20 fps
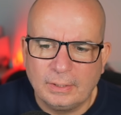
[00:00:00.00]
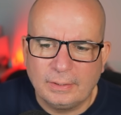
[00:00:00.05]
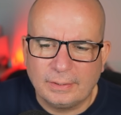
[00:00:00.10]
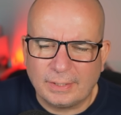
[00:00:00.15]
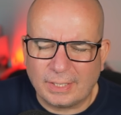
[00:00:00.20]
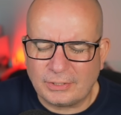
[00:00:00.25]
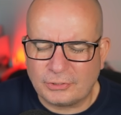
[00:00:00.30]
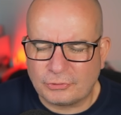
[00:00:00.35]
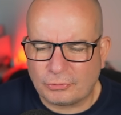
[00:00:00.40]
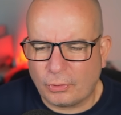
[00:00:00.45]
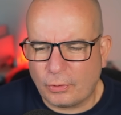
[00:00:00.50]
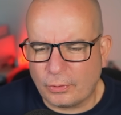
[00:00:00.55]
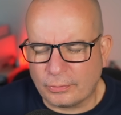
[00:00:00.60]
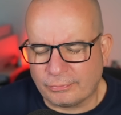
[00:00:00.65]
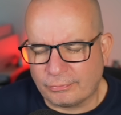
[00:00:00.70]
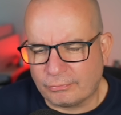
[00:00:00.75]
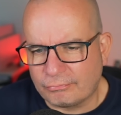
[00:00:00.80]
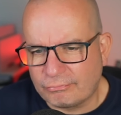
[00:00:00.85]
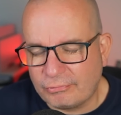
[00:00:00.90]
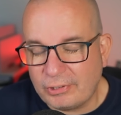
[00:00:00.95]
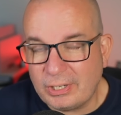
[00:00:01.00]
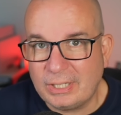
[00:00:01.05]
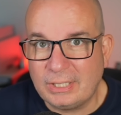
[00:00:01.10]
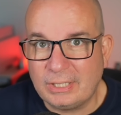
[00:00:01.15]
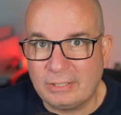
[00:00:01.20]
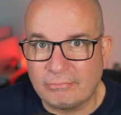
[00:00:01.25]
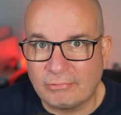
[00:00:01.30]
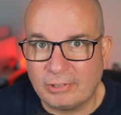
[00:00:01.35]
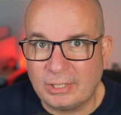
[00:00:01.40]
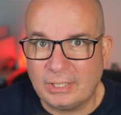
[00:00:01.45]
they drive
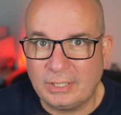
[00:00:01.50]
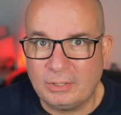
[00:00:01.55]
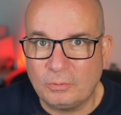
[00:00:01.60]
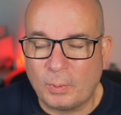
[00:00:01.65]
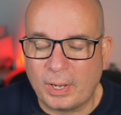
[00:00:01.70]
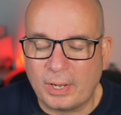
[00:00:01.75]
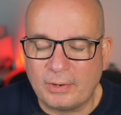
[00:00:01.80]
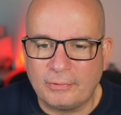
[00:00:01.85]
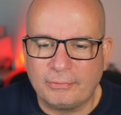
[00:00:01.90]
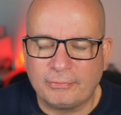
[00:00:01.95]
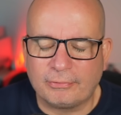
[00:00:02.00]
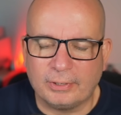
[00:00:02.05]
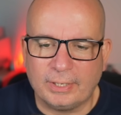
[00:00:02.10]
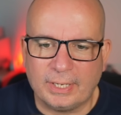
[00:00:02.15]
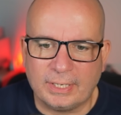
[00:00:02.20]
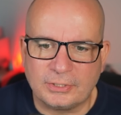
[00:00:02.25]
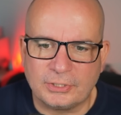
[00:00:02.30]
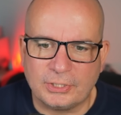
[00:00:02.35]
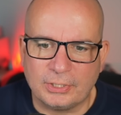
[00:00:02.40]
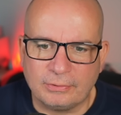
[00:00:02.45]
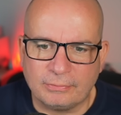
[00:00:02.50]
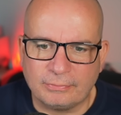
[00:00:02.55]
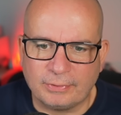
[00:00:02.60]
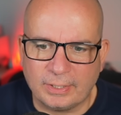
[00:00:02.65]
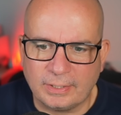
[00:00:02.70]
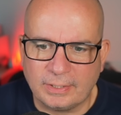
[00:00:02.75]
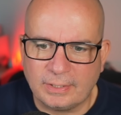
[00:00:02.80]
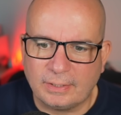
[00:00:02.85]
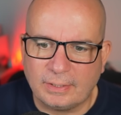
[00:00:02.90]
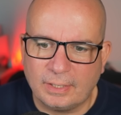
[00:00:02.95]
really, really well for an
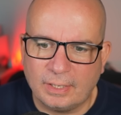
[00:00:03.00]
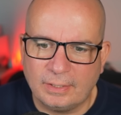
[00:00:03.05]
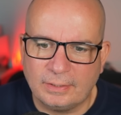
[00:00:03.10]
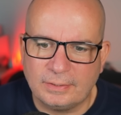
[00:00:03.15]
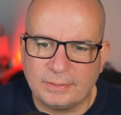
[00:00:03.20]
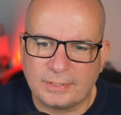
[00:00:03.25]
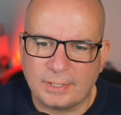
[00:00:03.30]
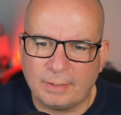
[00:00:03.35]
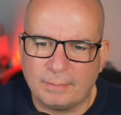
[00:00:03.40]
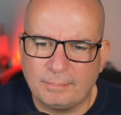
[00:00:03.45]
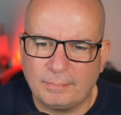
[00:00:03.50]
SUV, and